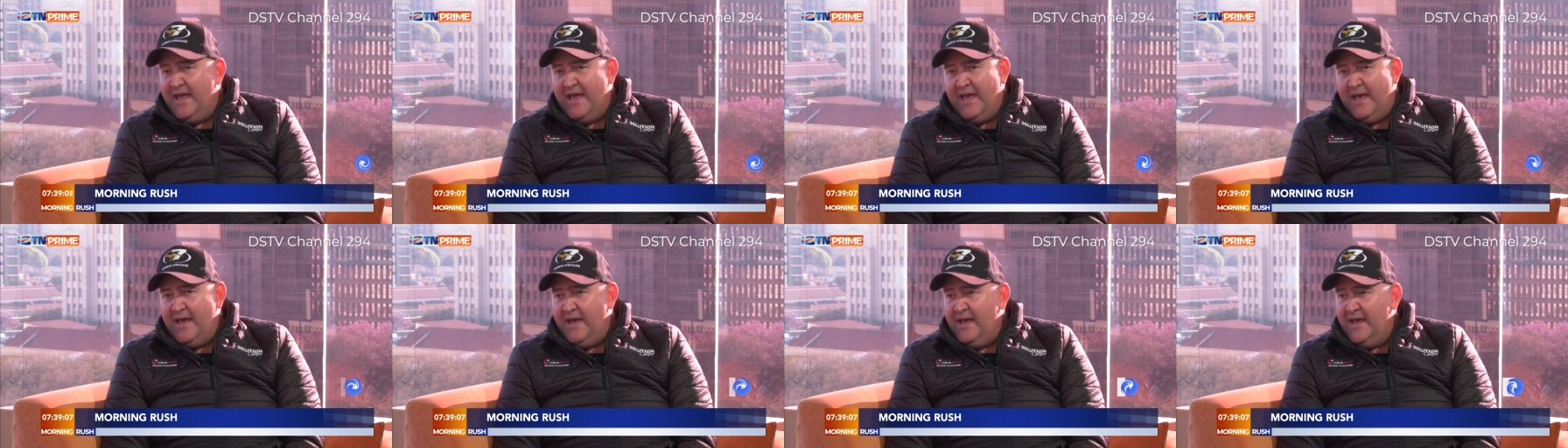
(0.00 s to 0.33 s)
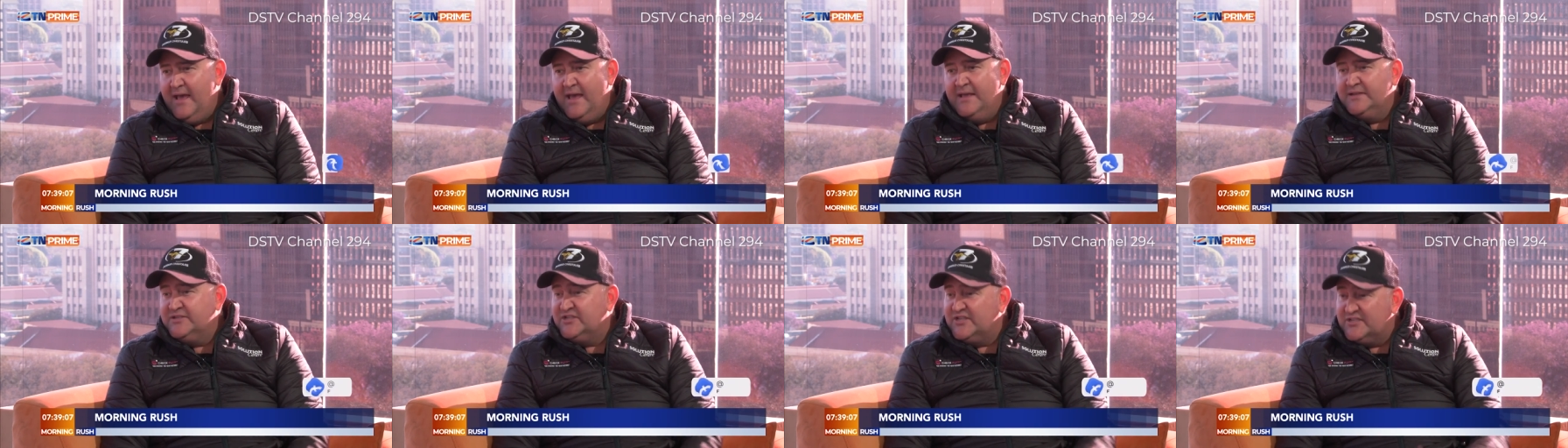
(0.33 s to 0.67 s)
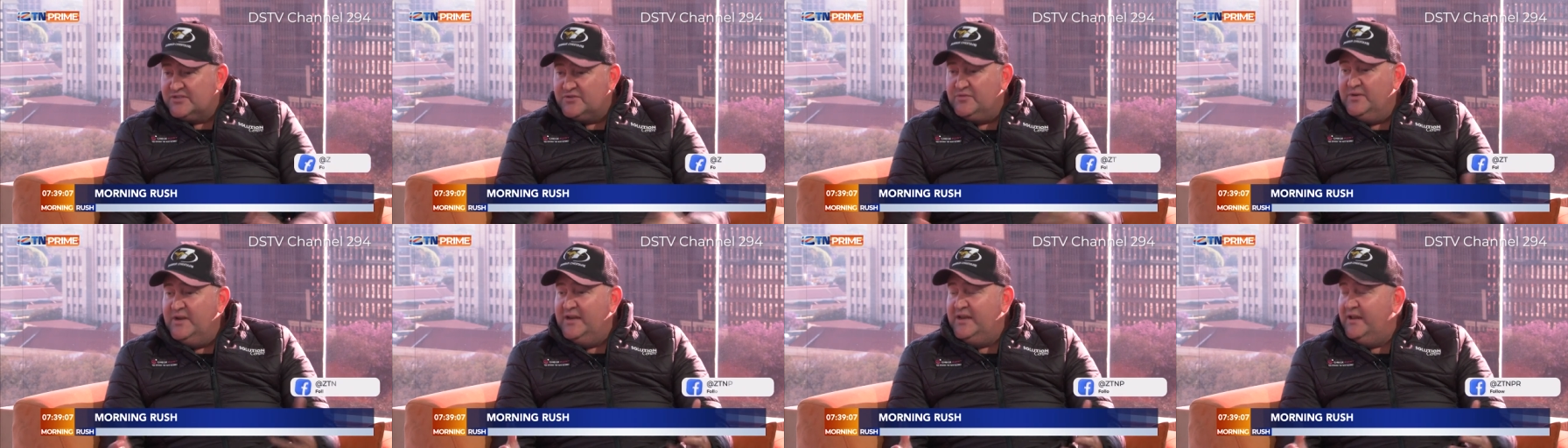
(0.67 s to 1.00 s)
and
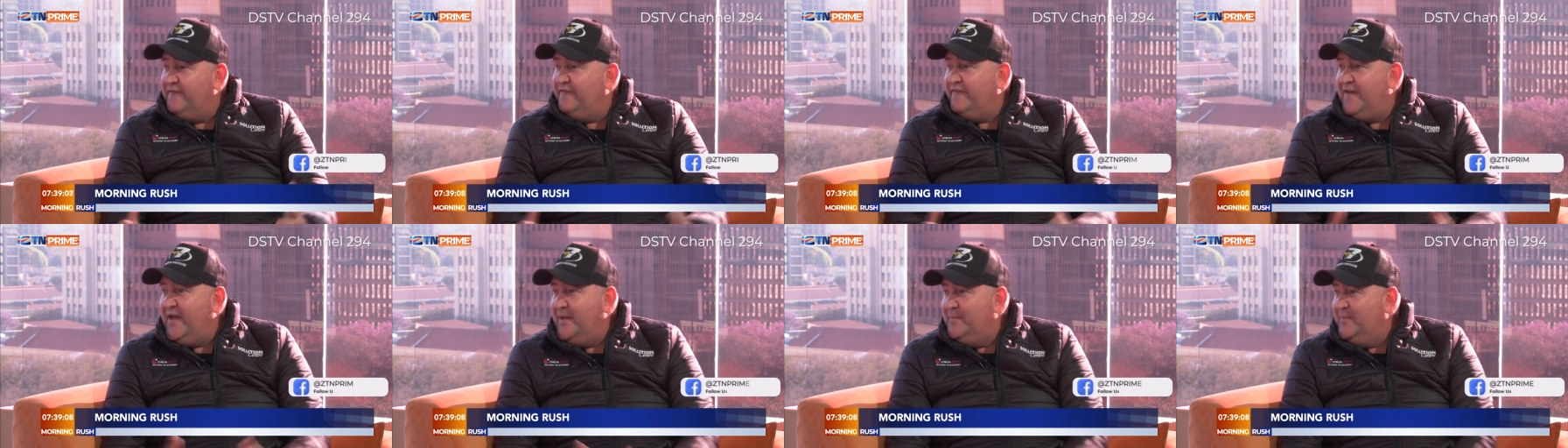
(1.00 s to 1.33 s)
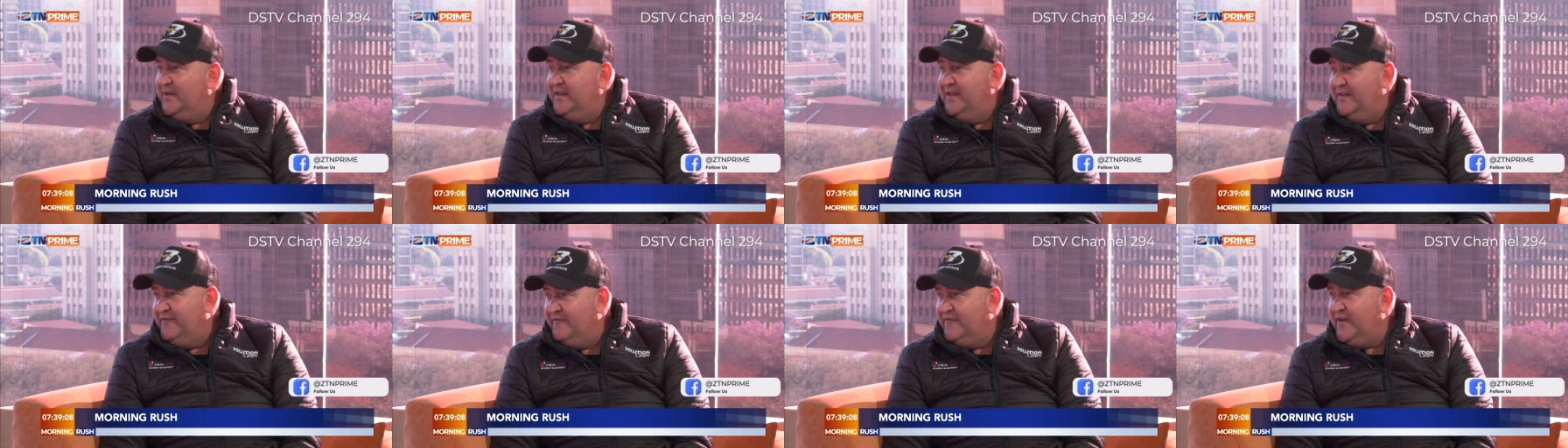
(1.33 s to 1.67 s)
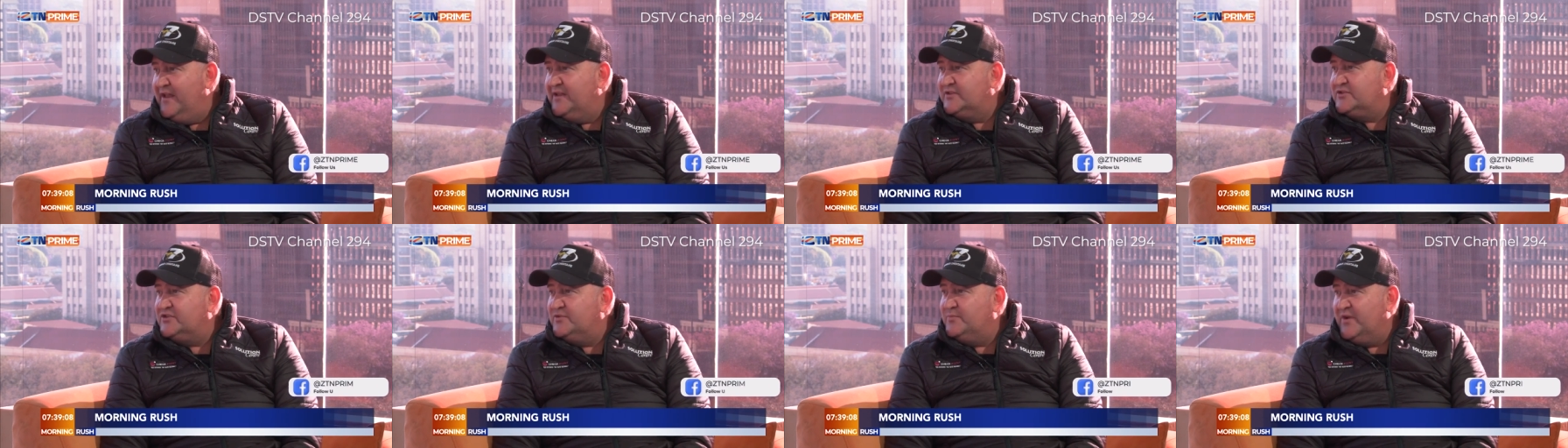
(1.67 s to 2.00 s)
just really a family
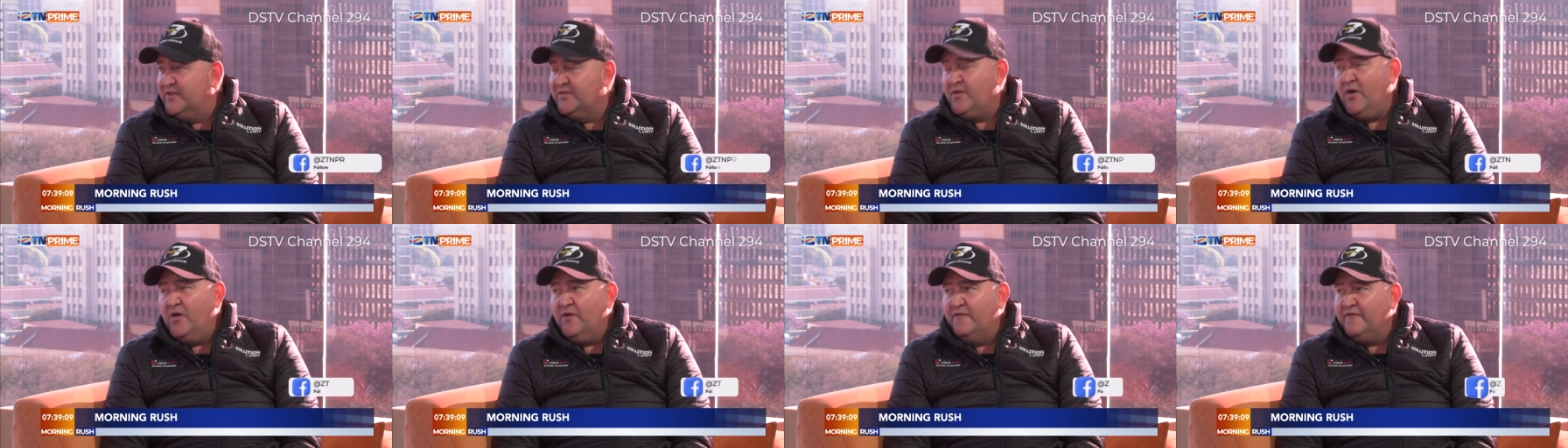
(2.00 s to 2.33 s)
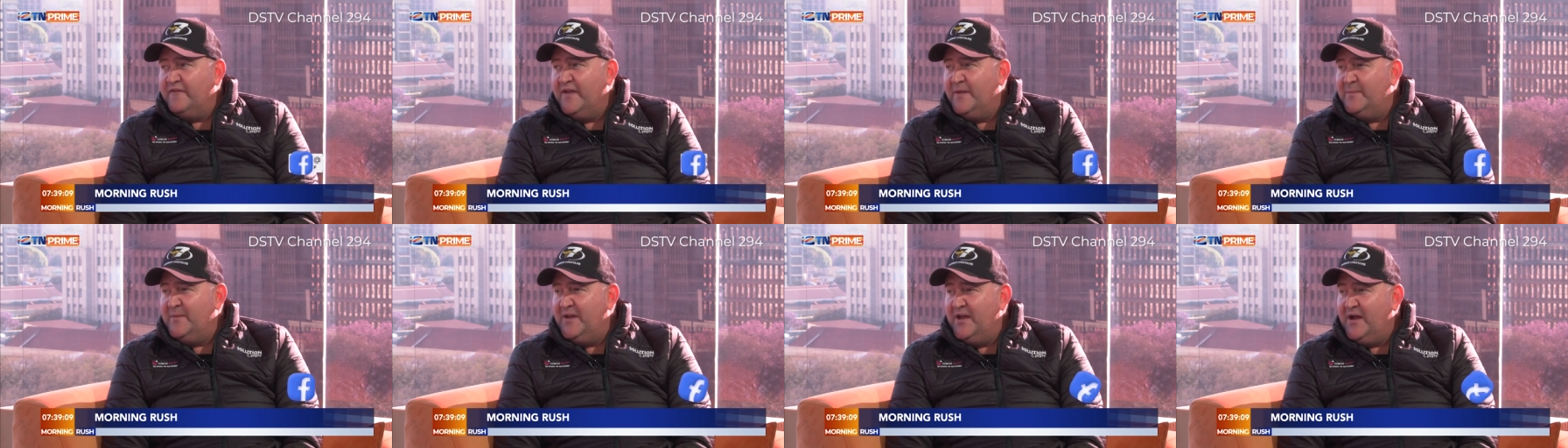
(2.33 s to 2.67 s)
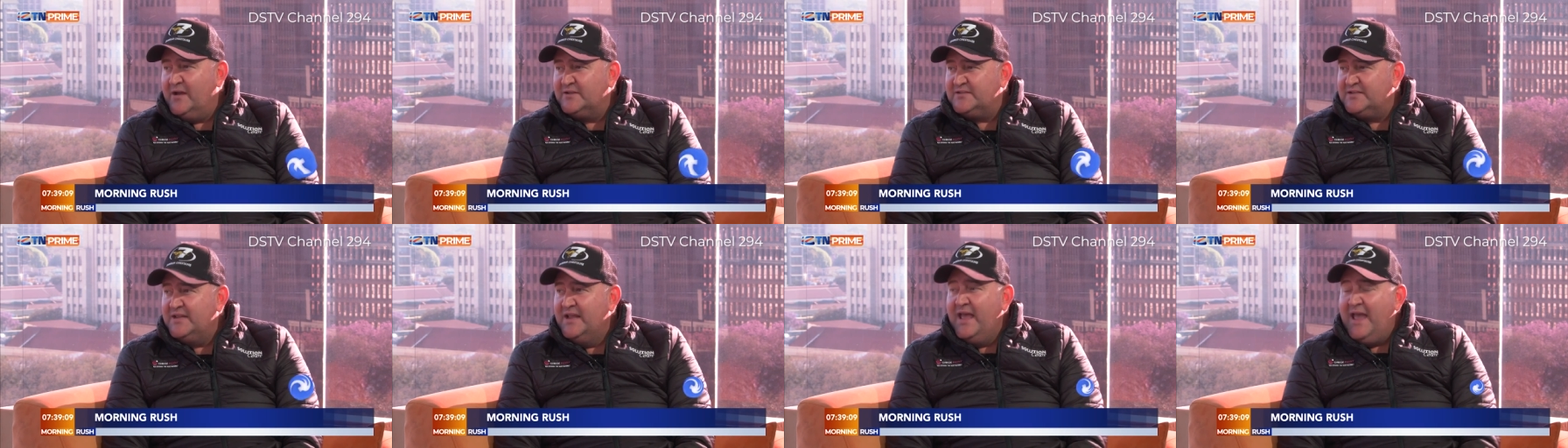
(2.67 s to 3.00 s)
event to bring the whole family
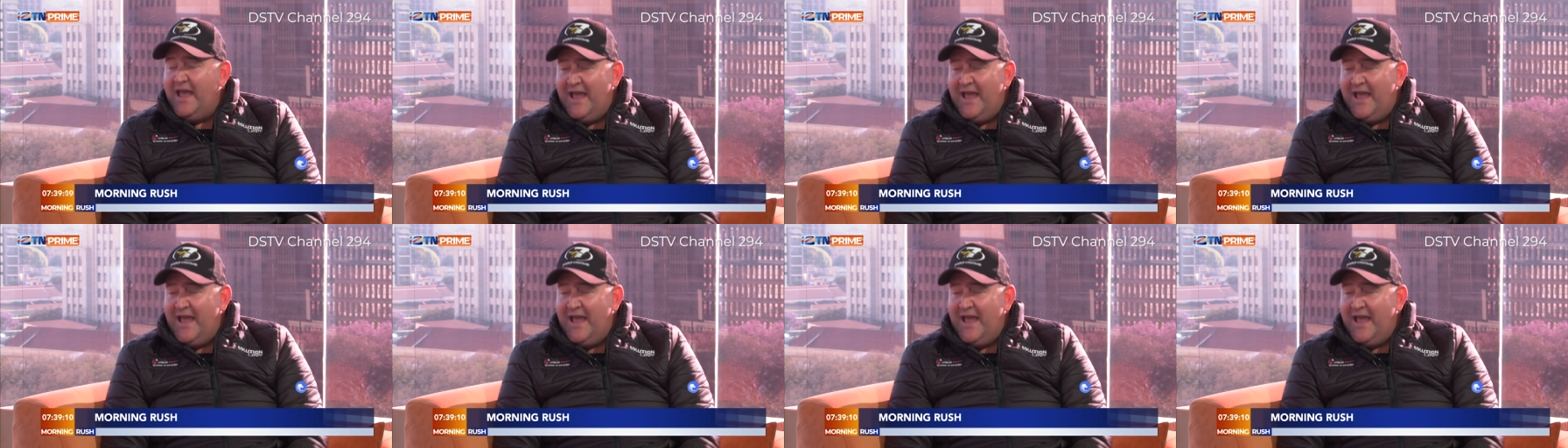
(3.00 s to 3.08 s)
out